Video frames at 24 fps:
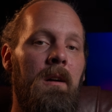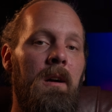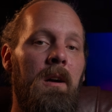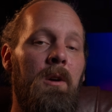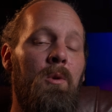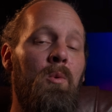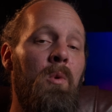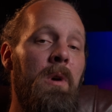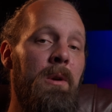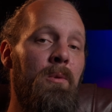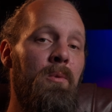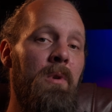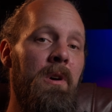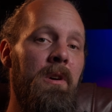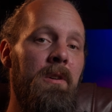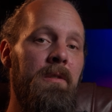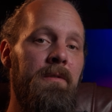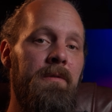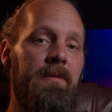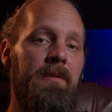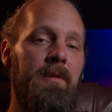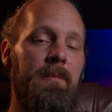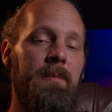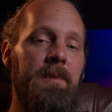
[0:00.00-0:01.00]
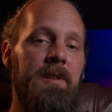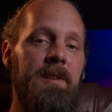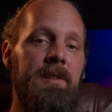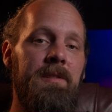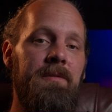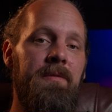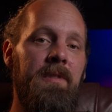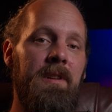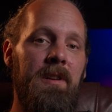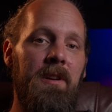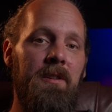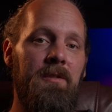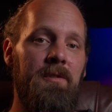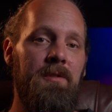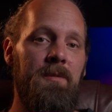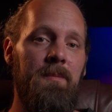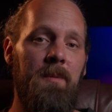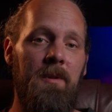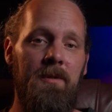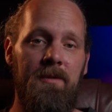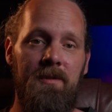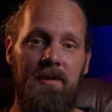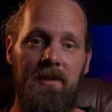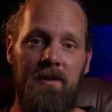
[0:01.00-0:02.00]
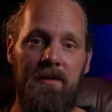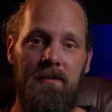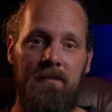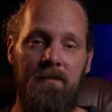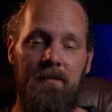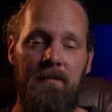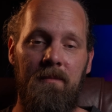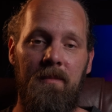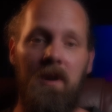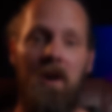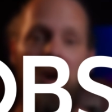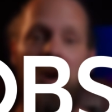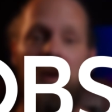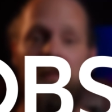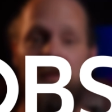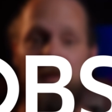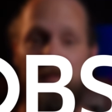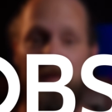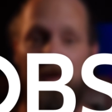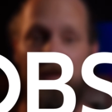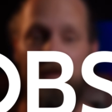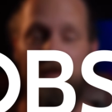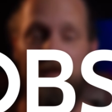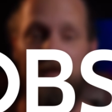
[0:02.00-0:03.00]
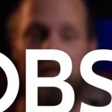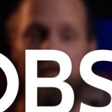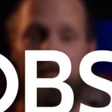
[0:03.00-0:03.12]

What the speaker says: A quick word from this video's sponsor, OpSpot.